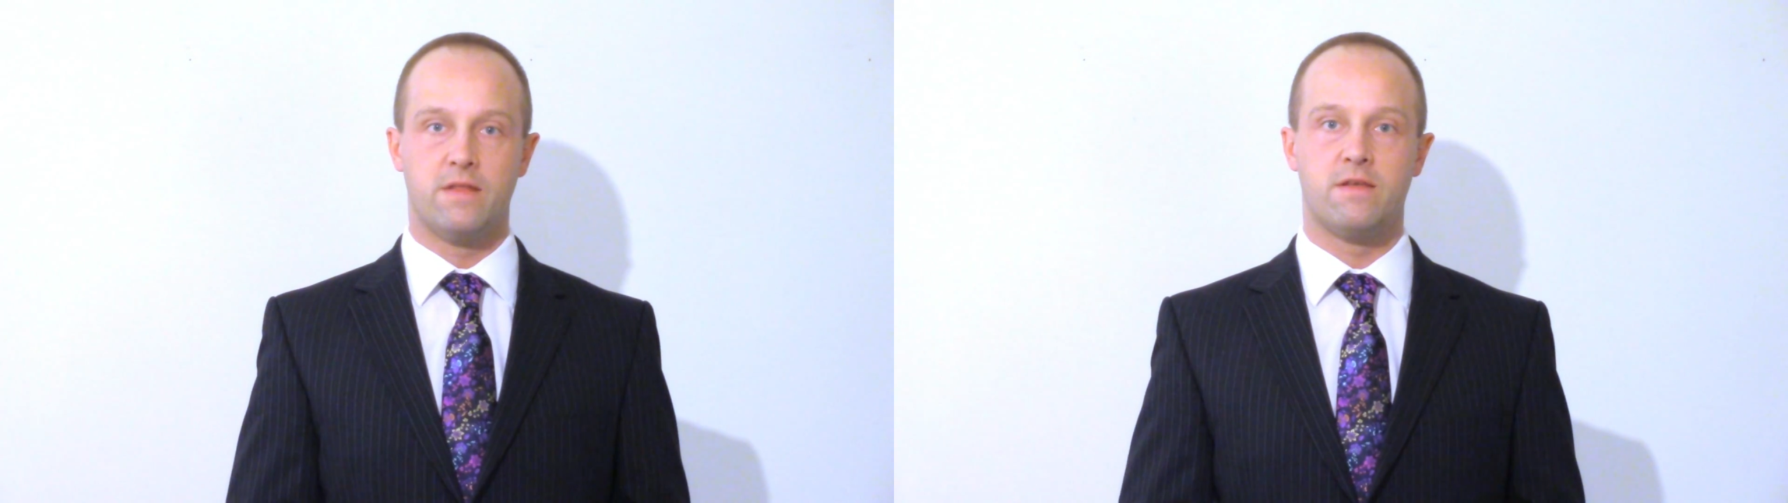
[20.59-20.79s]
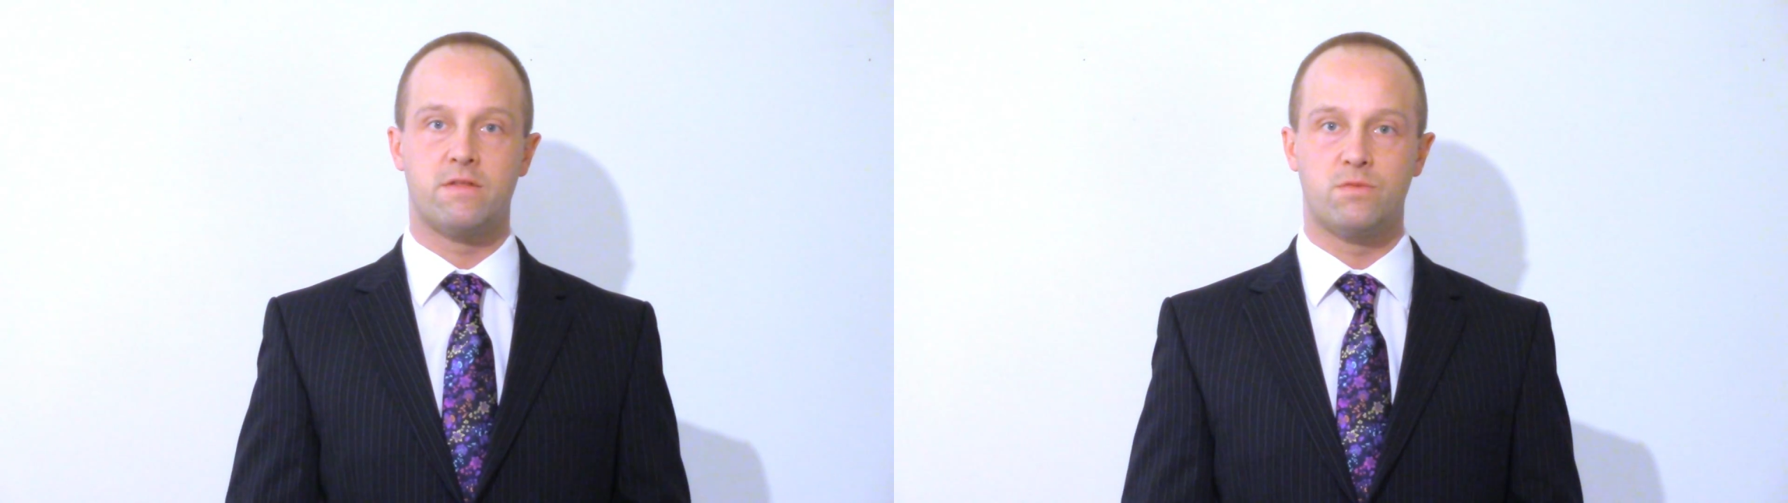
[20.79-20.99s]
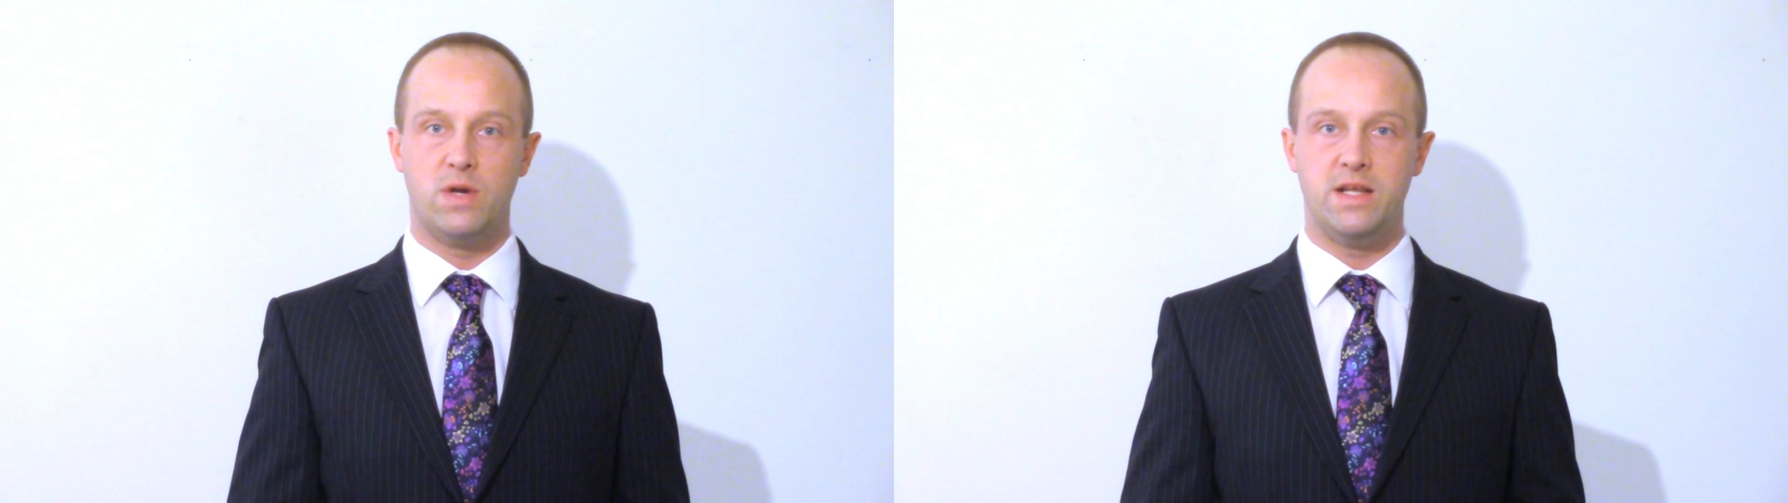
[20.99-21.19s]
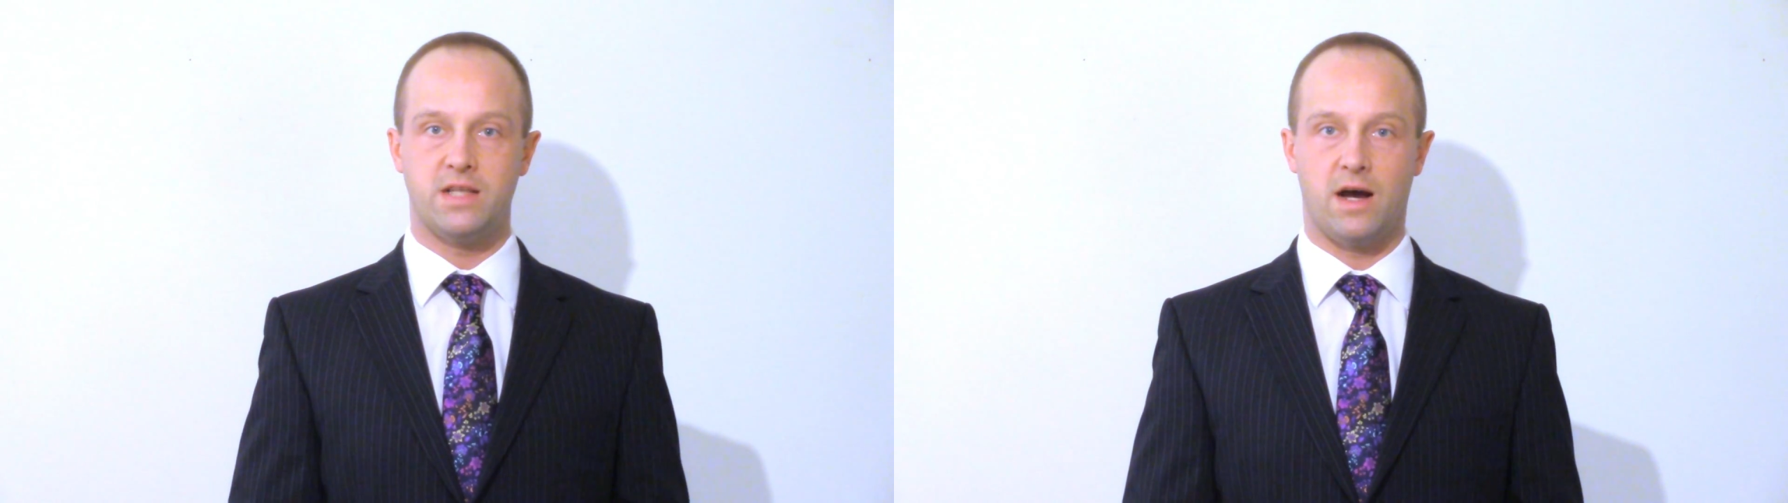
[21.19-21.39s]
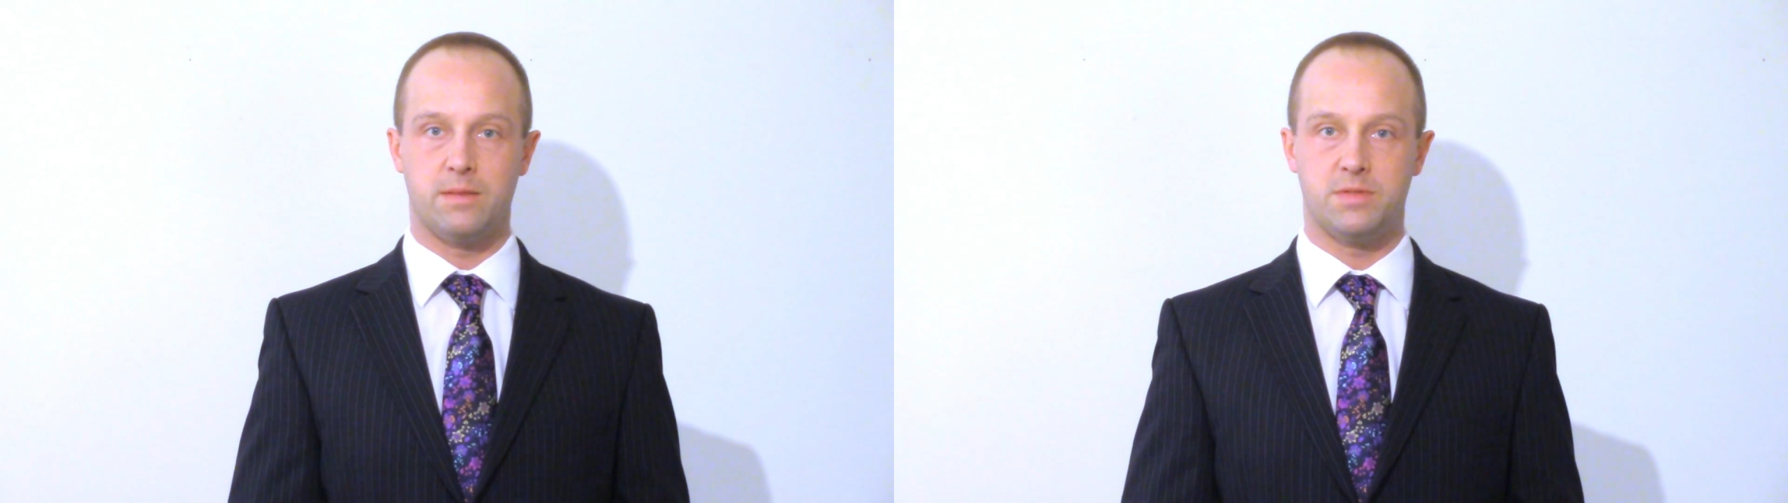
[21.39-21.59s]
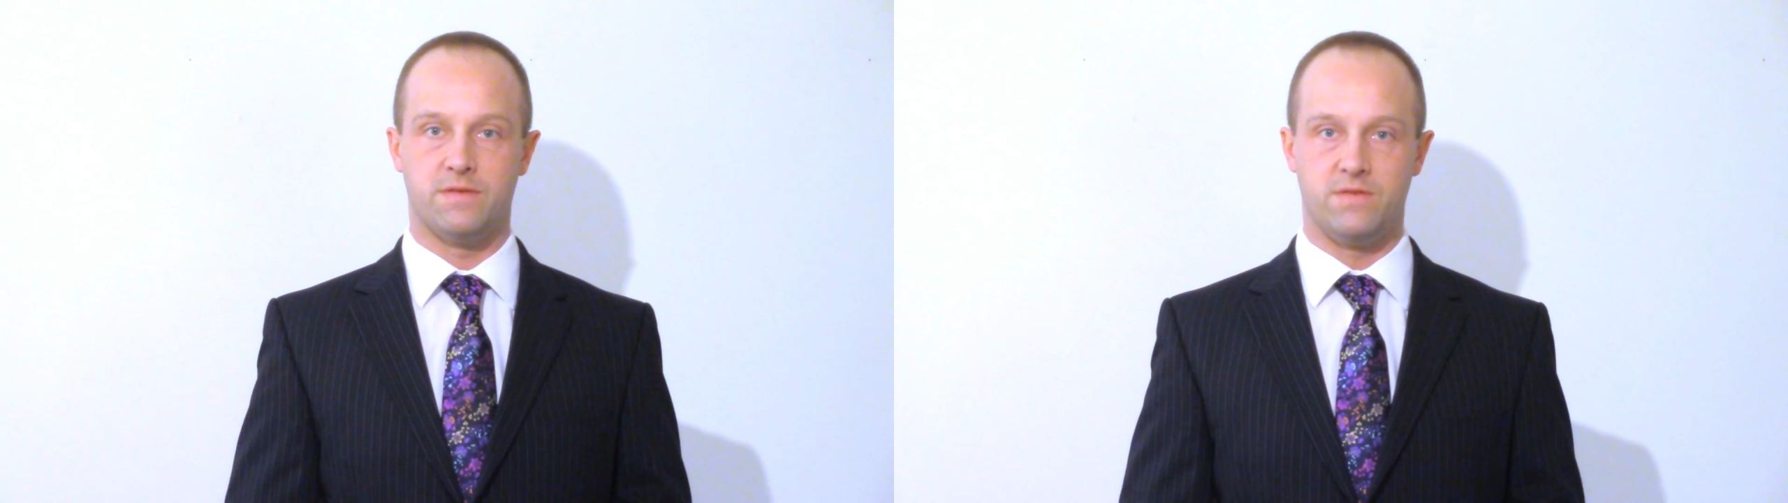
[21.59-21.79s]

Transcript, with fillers: the three types of